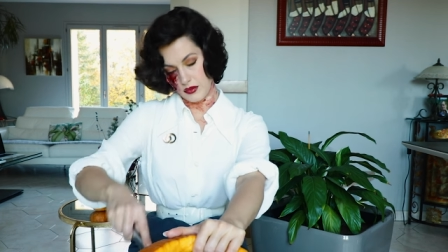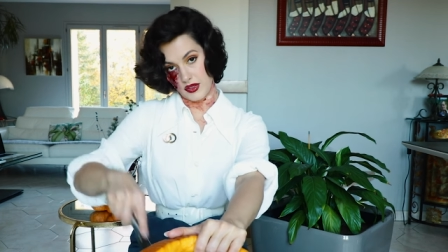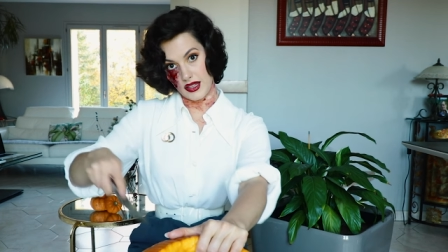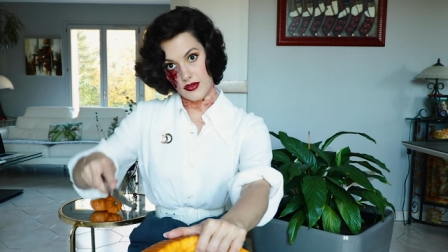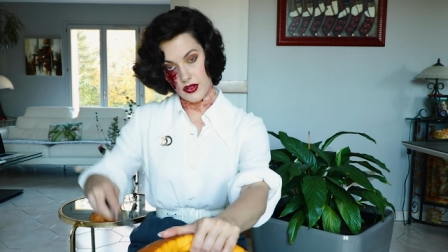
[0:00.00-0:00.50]

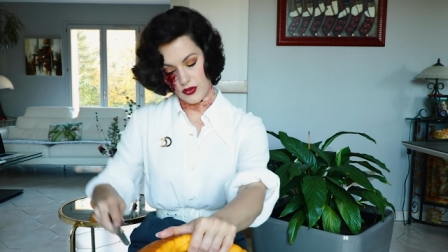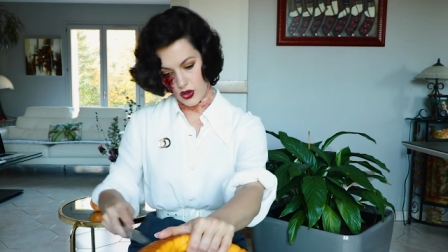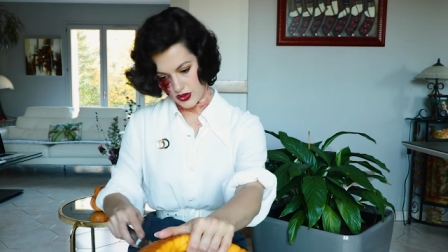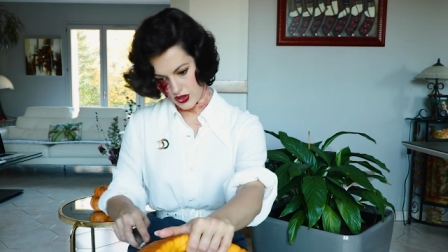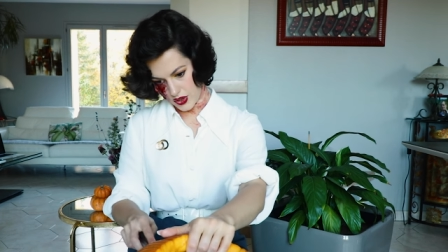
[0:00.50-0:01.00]
The level of
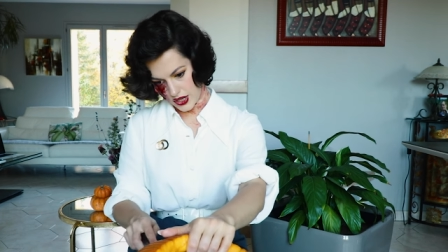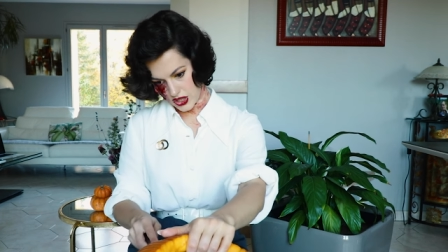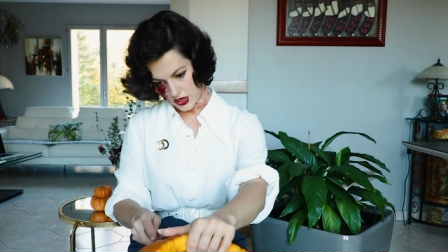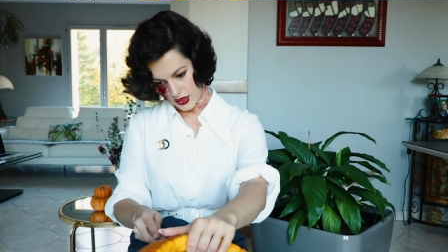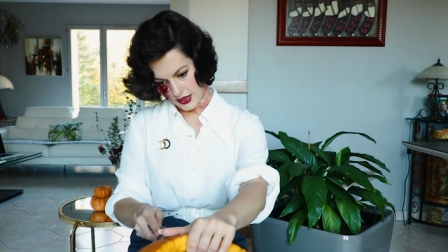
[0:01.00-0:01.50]

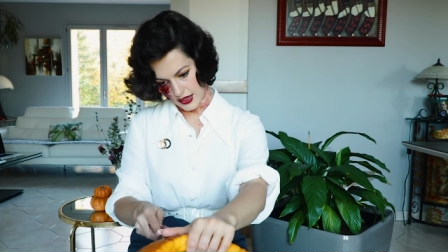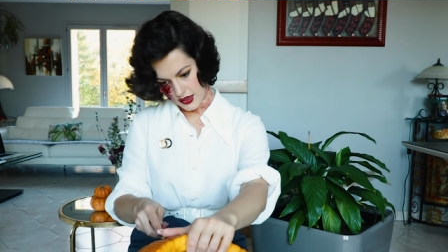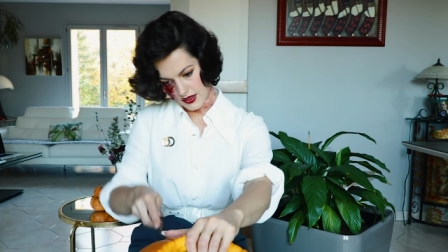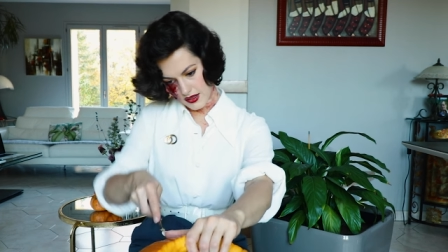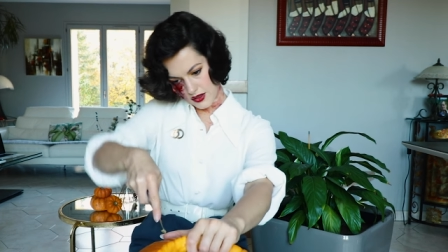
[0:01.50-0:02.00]
concentration, like
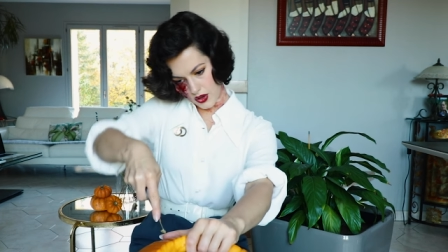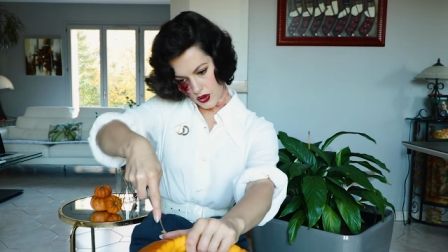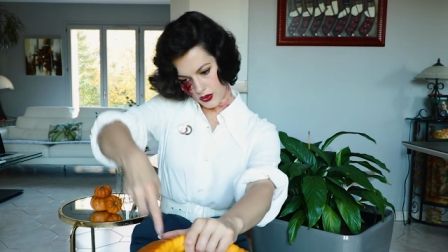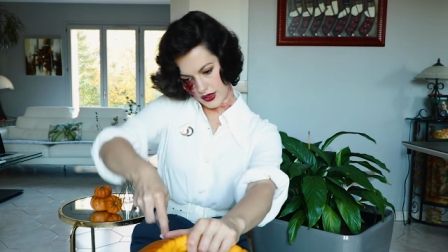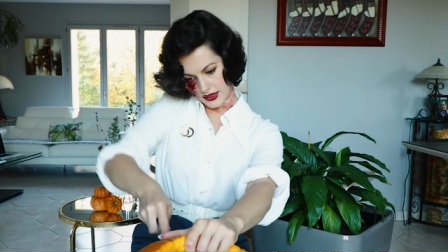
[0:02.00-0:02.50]
this is
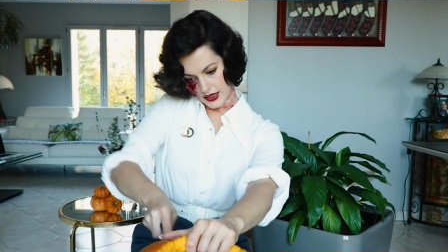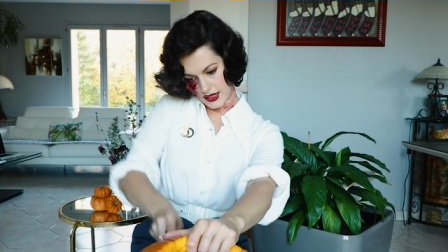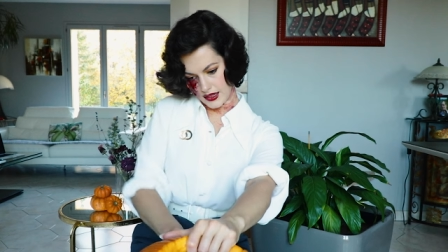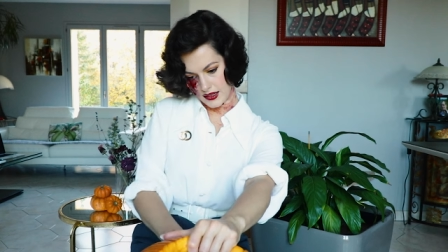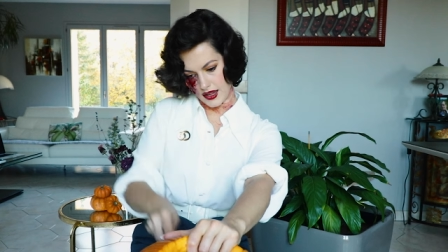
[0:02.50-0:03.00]
not
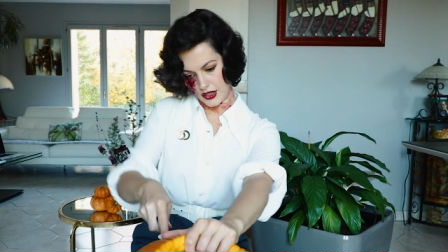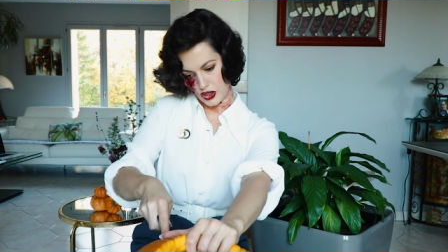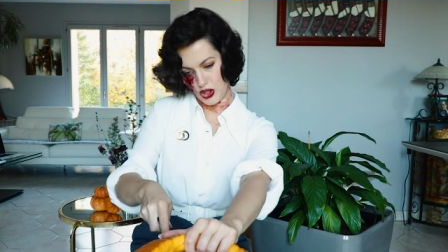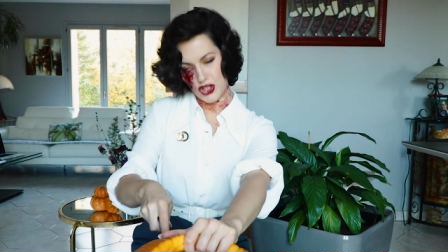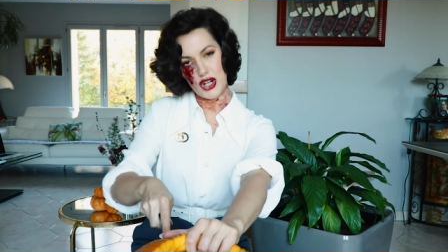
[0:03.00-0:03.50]
really a
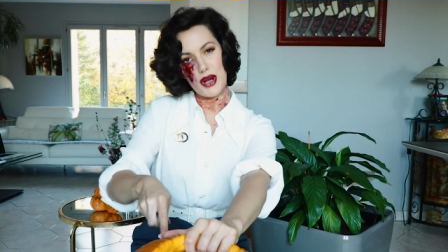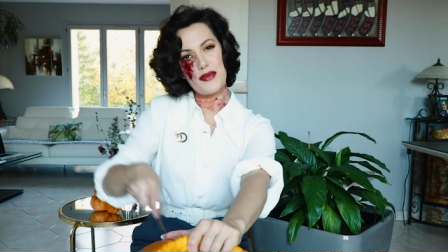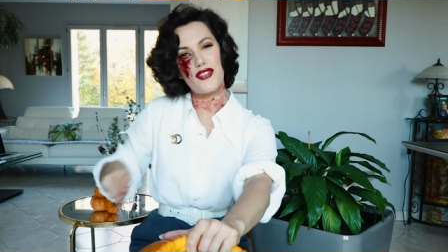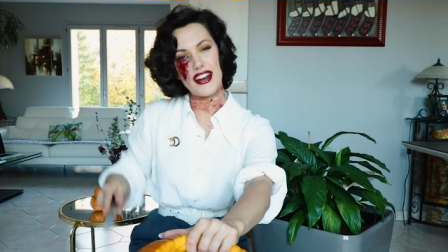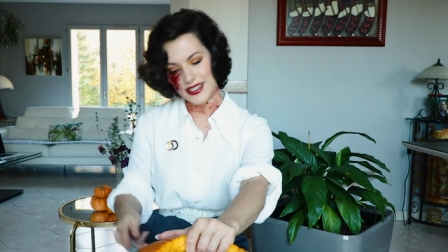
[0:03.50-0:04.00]

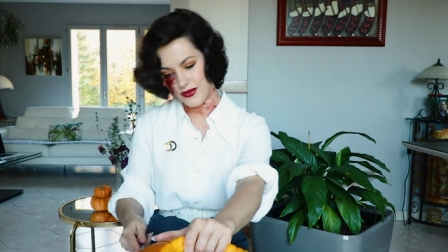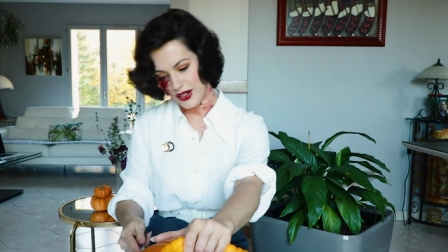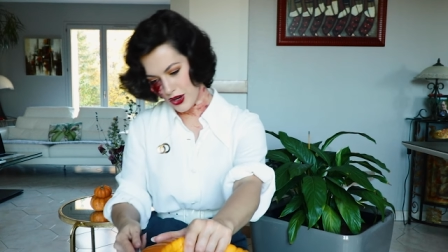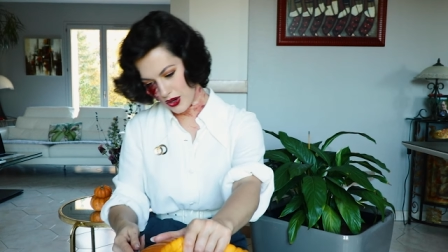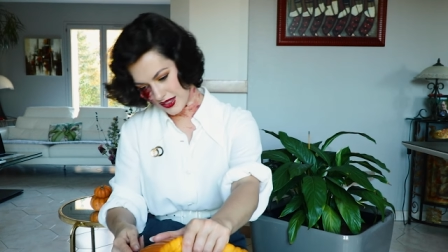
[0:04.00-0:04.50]
YouTube-friendly
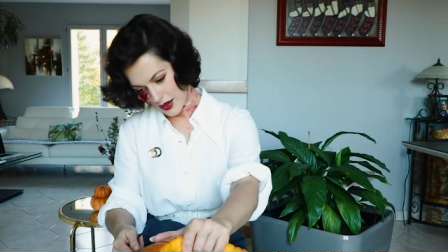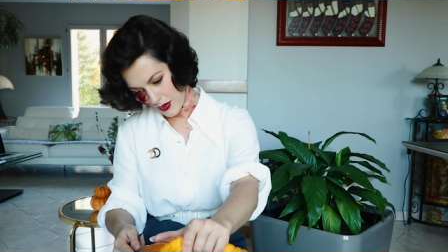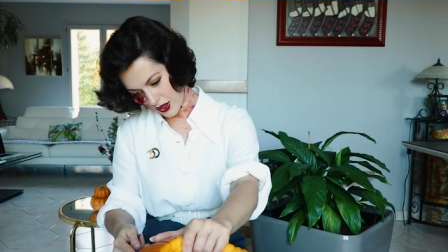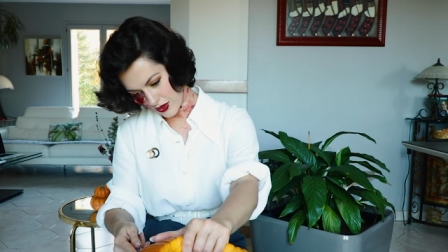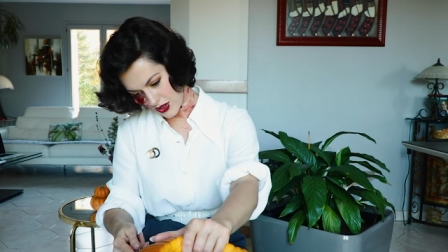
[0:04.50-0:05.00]
video because I'm
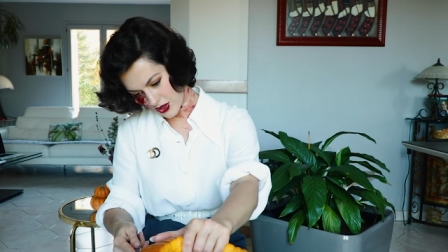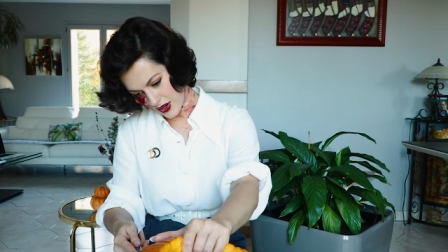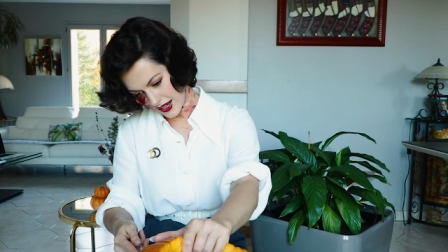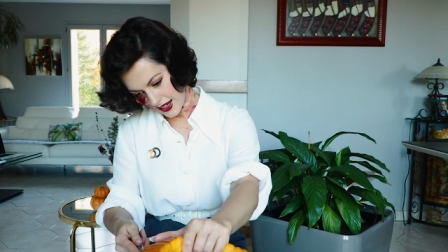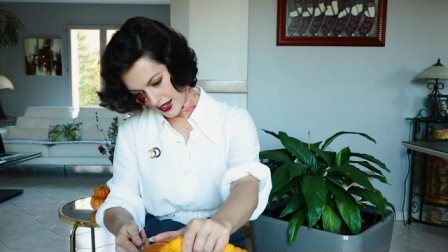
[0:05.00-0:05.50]
like
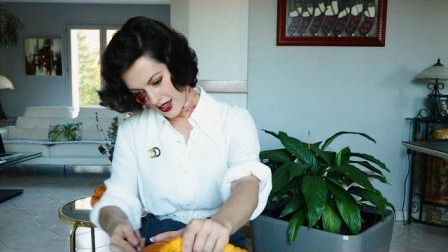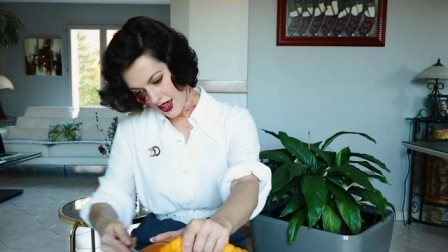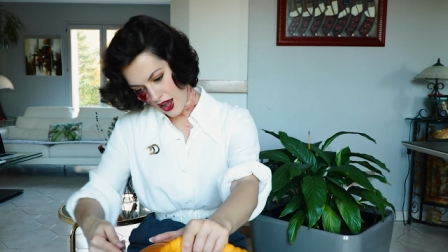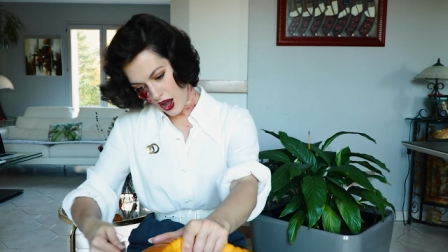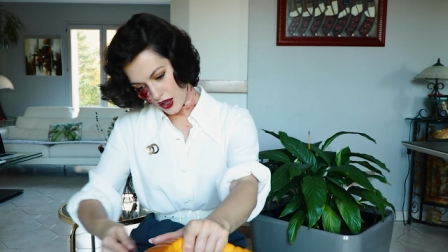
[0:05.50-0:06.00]
concentrating
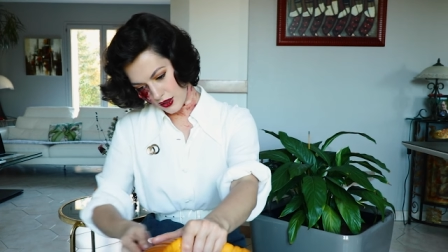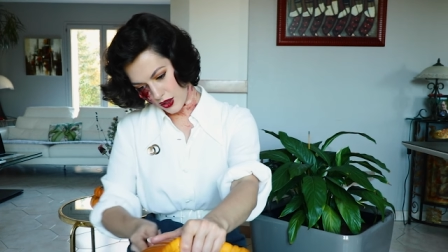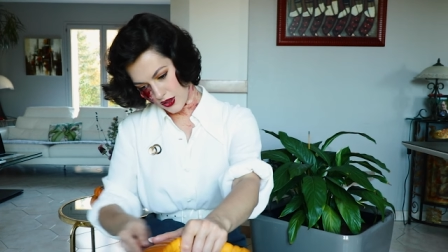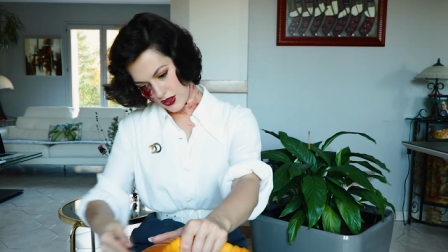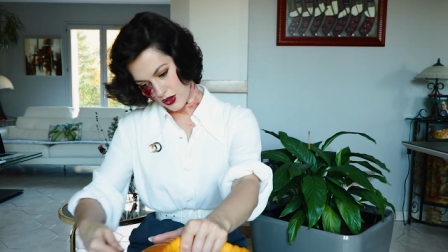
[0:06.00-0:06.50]
a
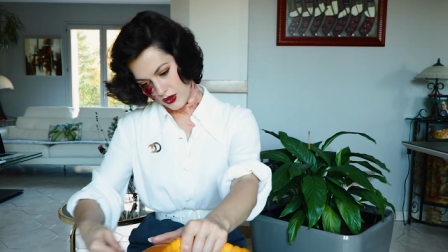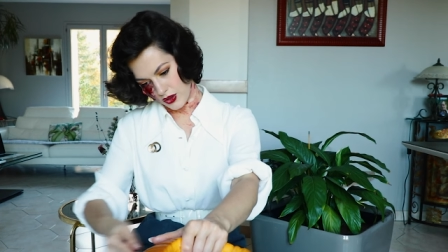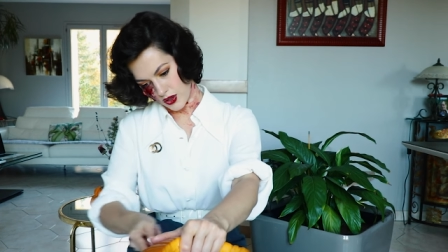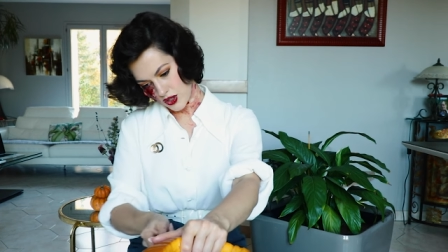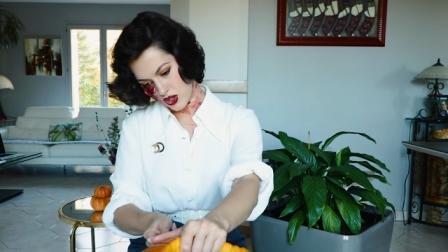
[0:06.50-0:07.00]
lot on
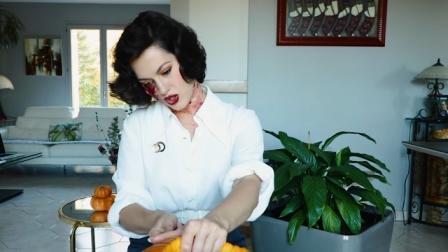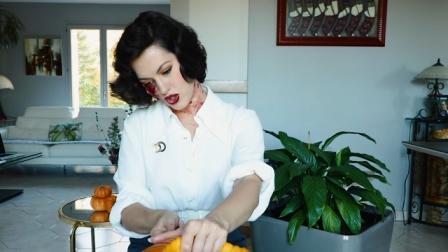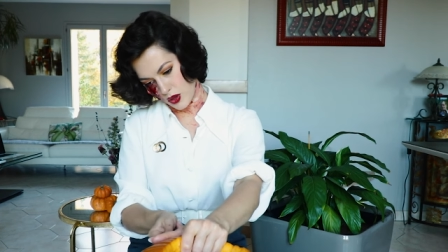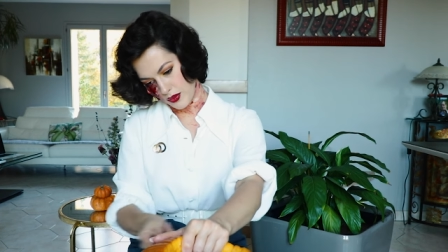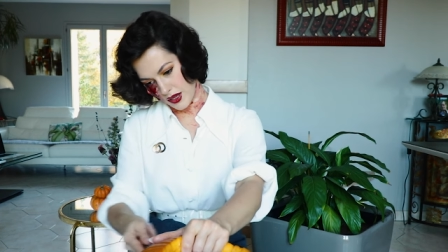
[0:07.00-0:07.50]
not
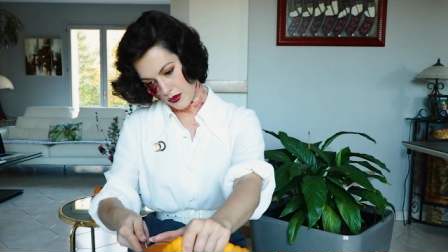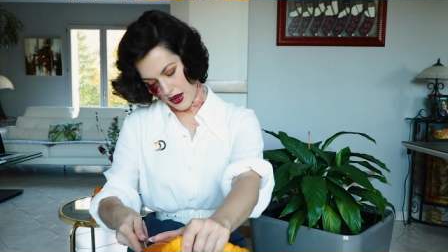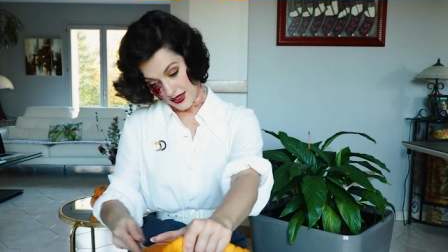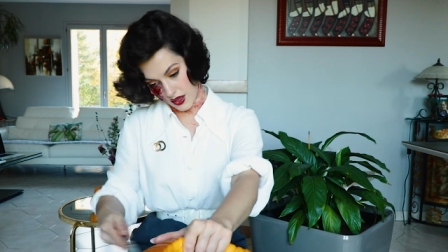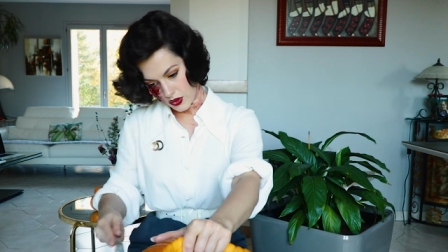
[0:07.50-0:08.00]
chopping
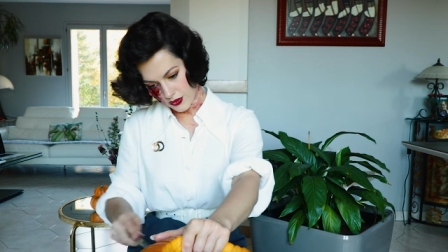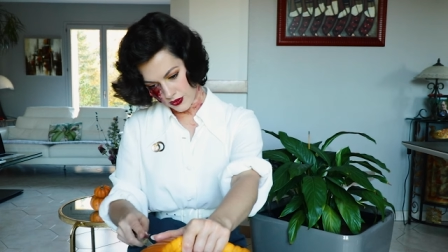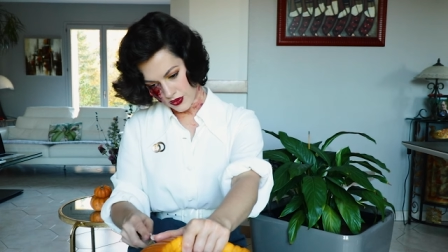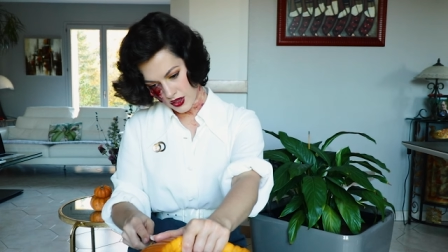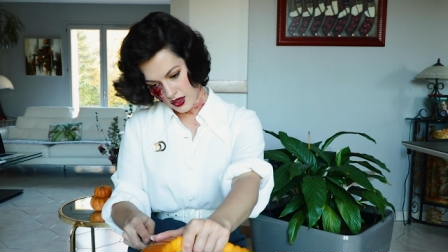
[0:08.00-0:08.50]

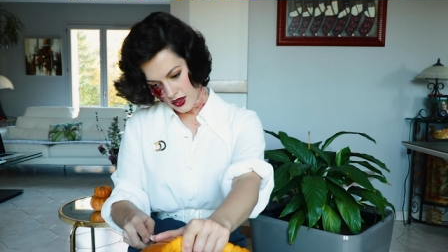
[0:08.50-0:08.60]
myself,